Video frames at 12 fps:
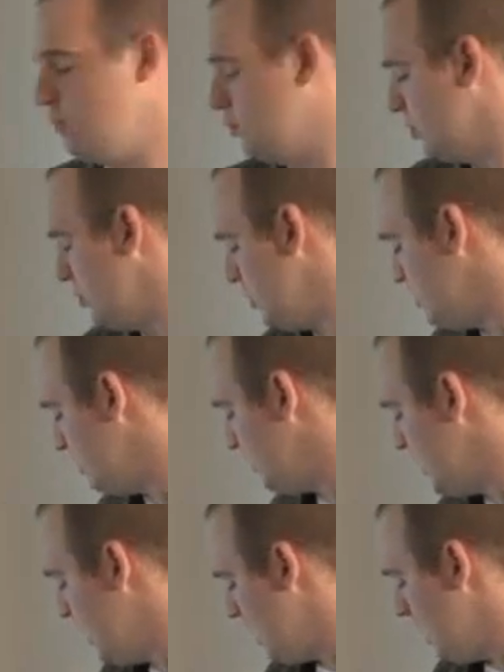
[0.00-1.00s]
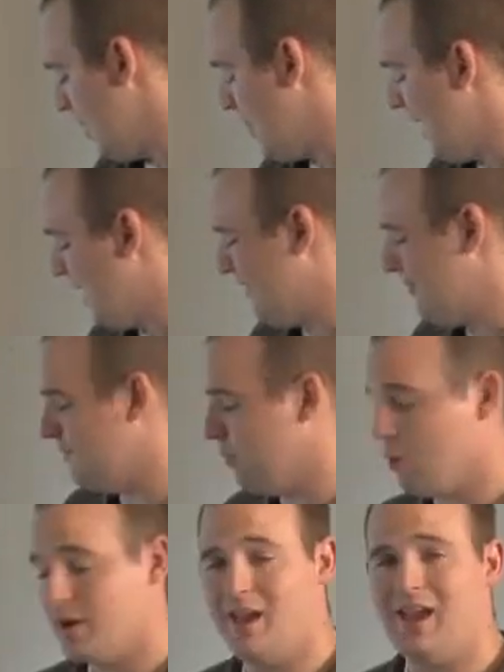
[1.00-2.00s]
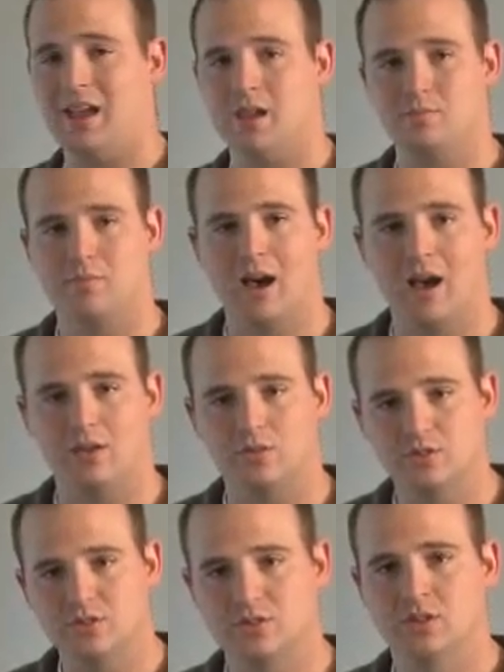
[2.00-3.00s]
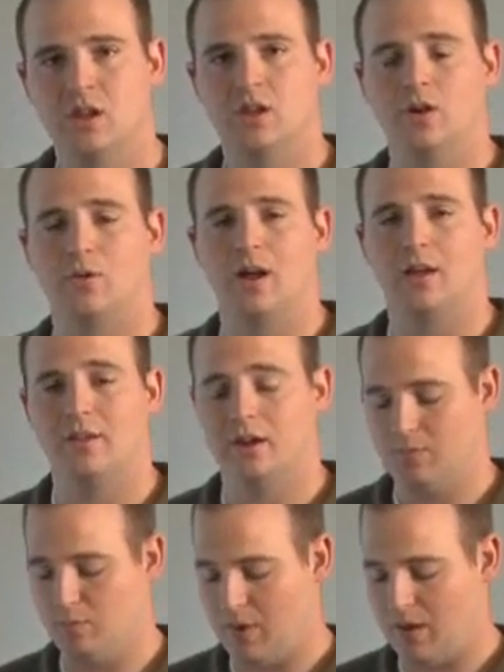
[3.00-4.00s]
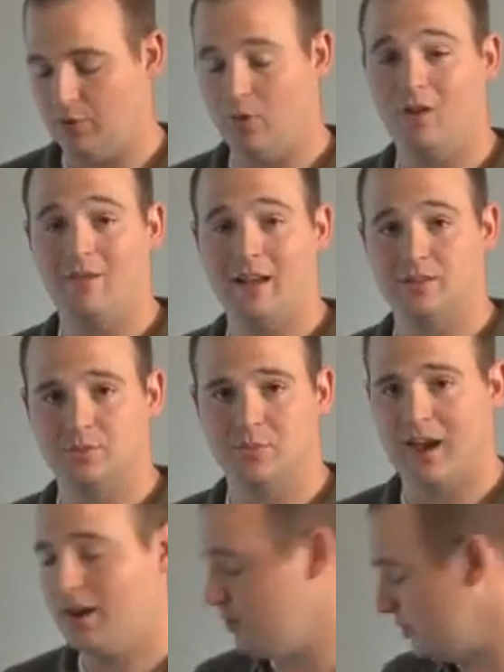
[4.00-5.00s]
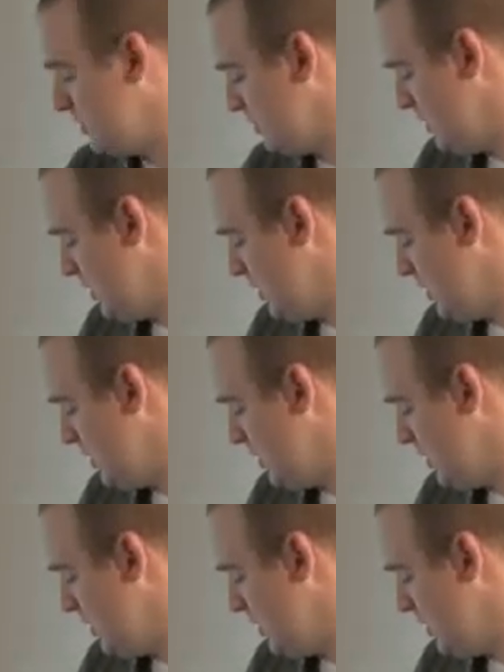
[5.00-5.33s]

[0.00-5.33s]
produce about 48 bottles around there, about 12-ounce bottles,